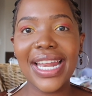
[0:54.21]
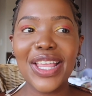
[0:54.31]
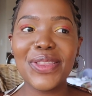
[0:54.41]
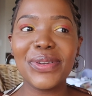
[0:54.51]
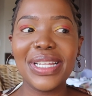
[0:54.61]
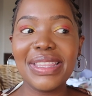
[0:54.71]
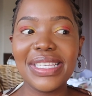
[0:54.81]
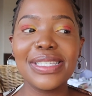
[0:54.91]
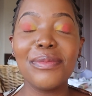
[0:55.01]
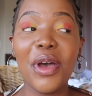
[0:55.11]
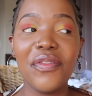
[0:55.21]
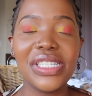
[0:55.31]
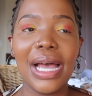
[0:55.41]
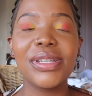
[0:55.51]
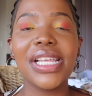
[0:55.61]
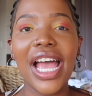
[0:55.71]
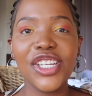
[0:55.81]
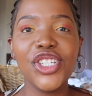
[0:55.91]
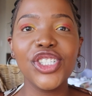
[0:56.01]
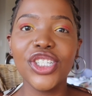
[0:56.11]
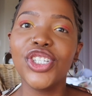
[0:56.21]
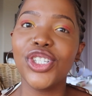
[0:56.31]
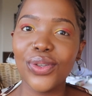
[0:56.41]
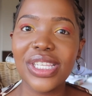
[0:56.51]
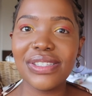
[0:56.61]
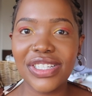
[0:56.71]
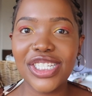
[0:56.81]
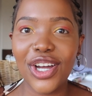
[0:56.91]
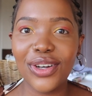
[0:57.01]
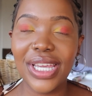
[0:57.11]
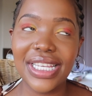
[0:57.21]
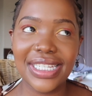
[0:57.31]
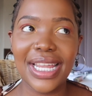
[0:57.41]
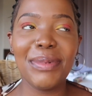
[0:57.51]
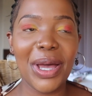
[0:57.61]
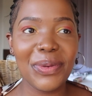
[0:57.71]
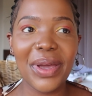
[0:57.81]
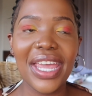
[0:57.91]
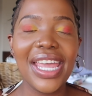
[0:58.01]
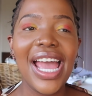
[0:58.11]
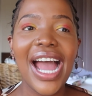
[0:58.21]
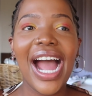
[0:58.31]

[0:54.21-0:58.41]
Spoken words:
and I thought this is the perfect time because I actually did shoot this video yesterday, by the way.